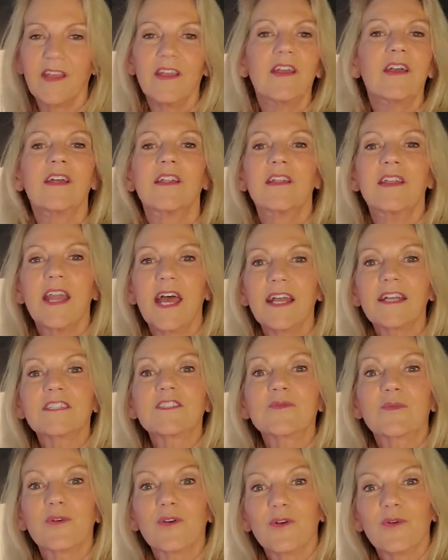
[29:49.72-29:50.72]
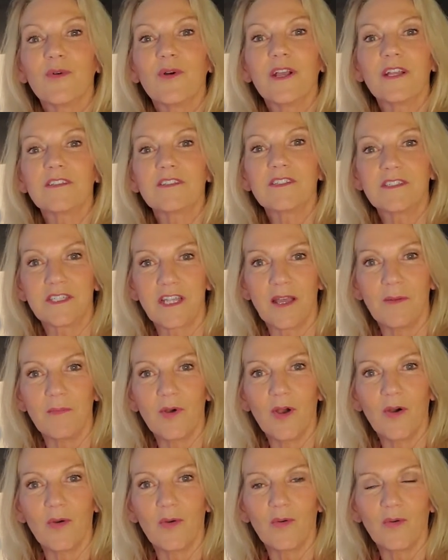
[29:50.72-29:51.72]
Next, we're going to
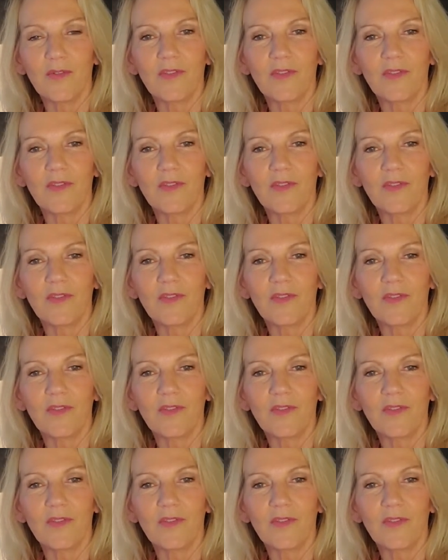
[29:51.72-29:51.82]
demo